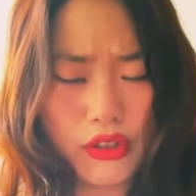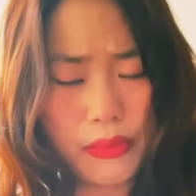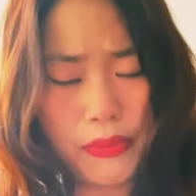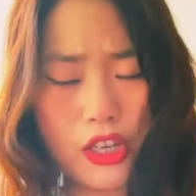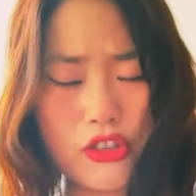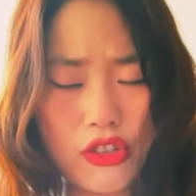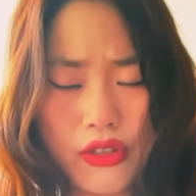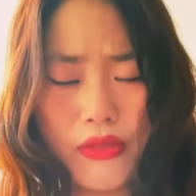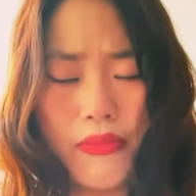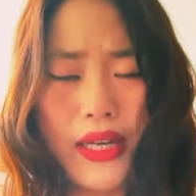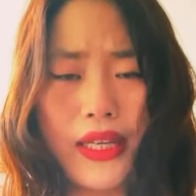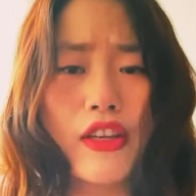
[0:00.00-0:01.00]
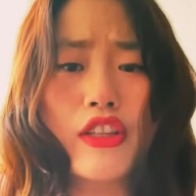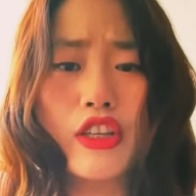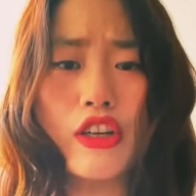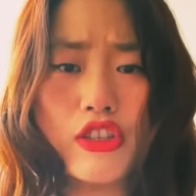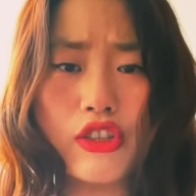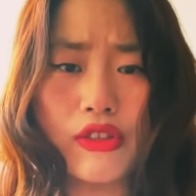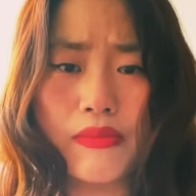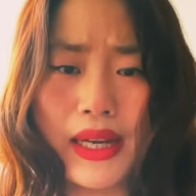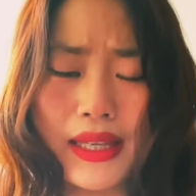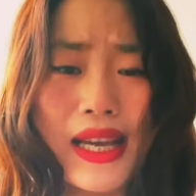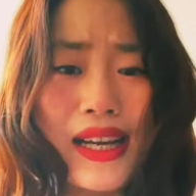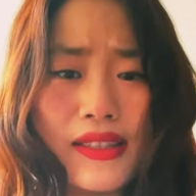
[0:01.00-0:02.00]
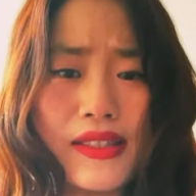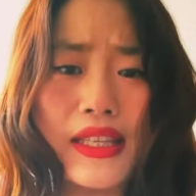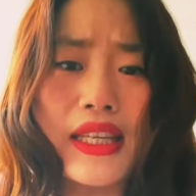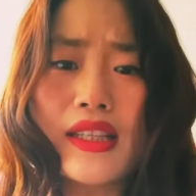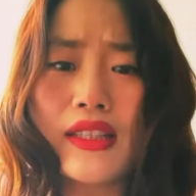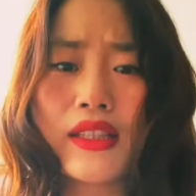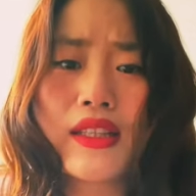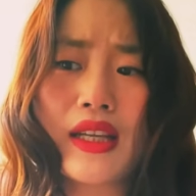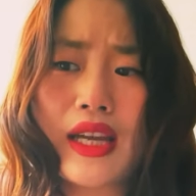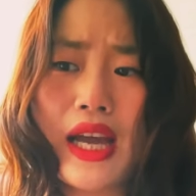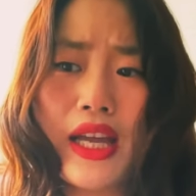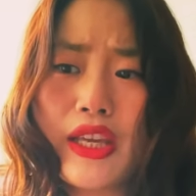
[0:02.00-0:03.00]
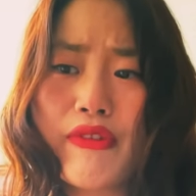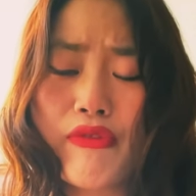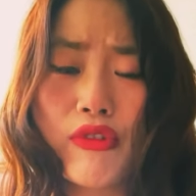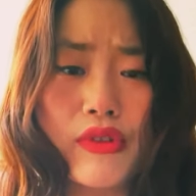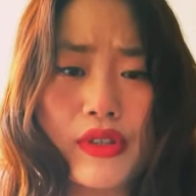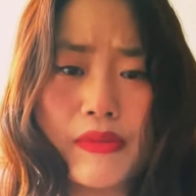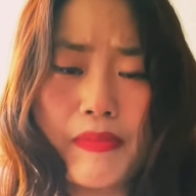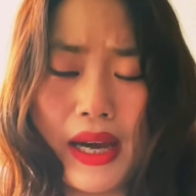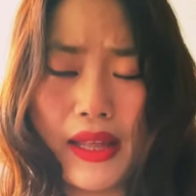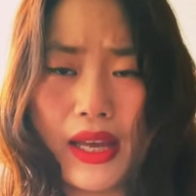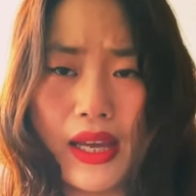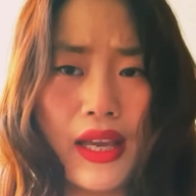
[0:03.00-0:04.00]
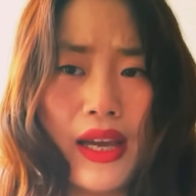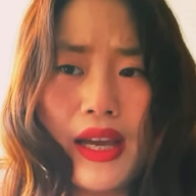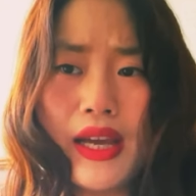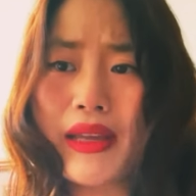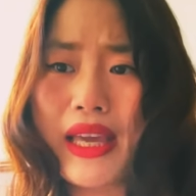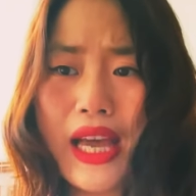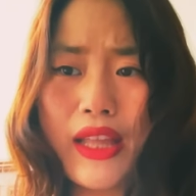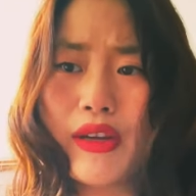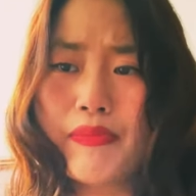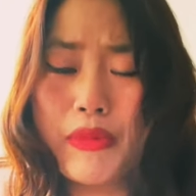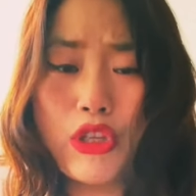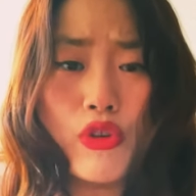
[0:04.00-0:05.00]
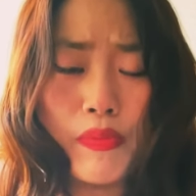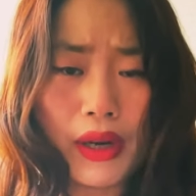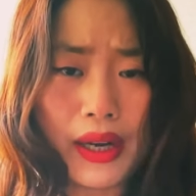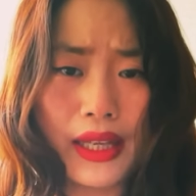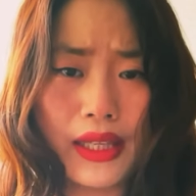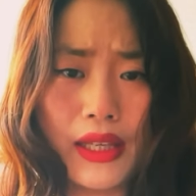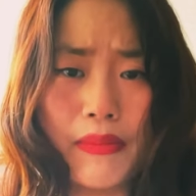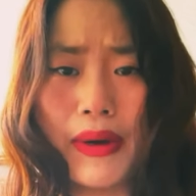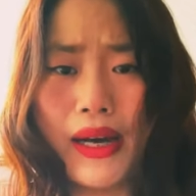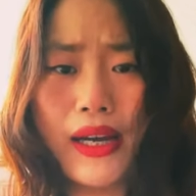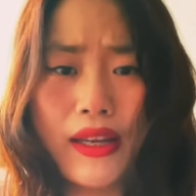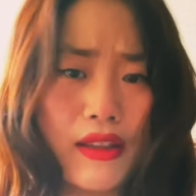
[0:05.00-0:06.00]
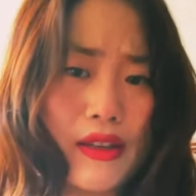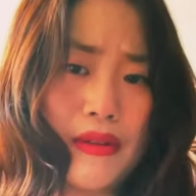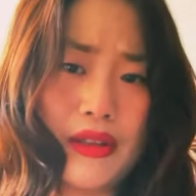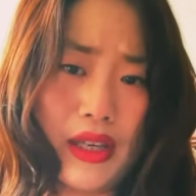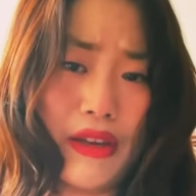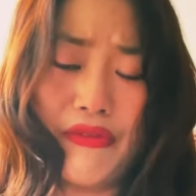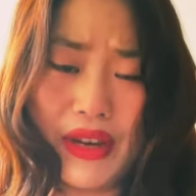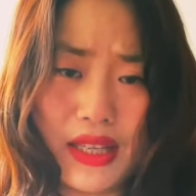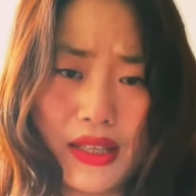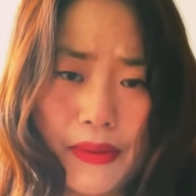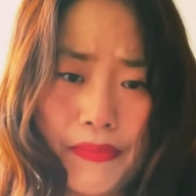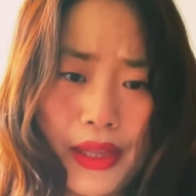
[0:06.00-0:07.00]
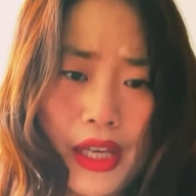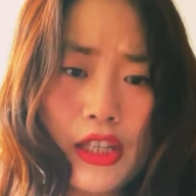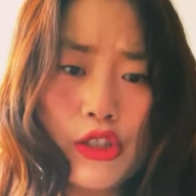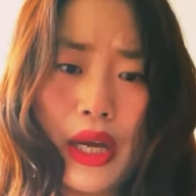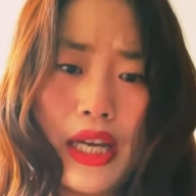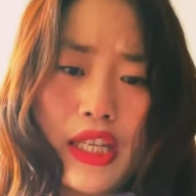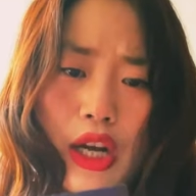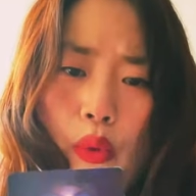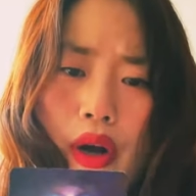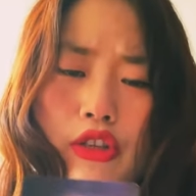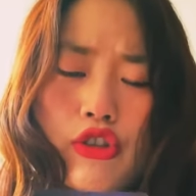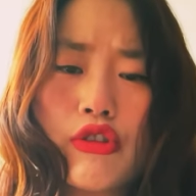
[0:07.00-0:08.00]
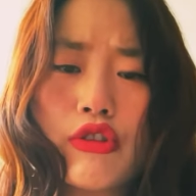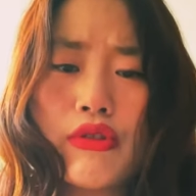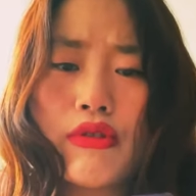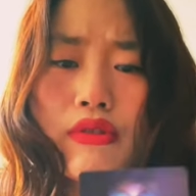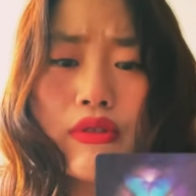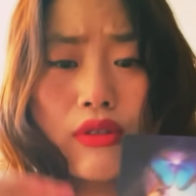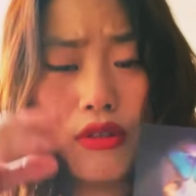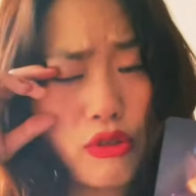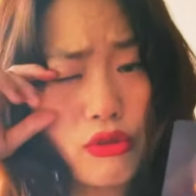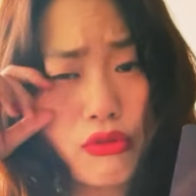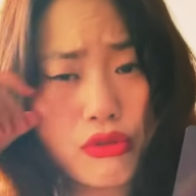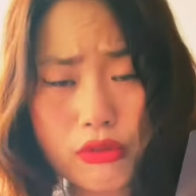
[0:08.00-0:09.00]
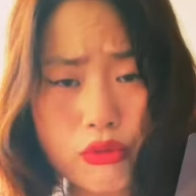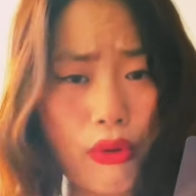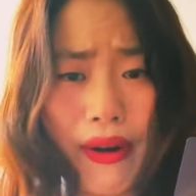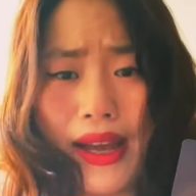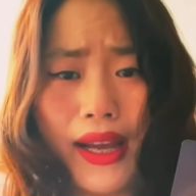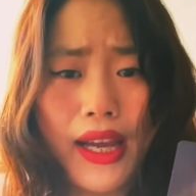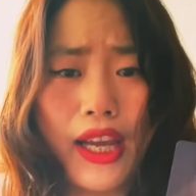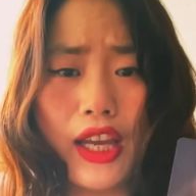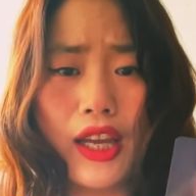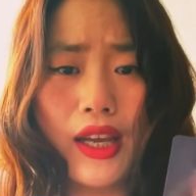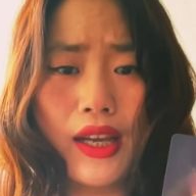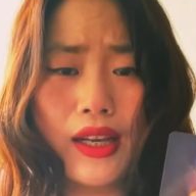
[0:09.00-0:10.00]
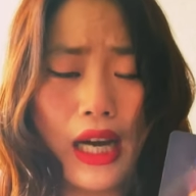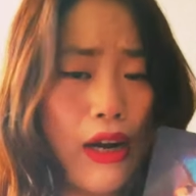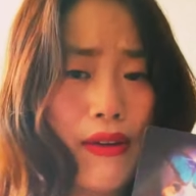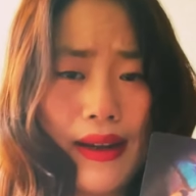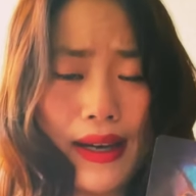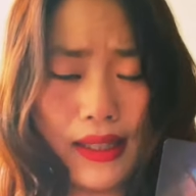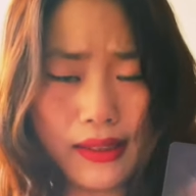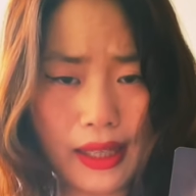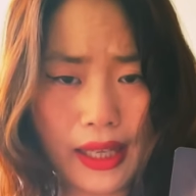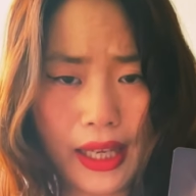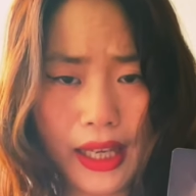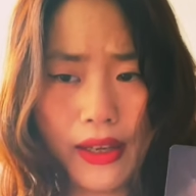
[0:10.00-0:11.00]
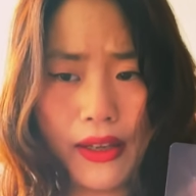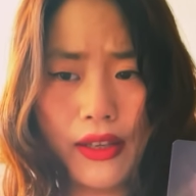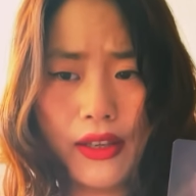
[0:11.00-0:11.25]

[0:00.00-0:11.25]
Unconscious mind still get influenced by that and get manipulated by the event. So, and I want you to cry out loudly.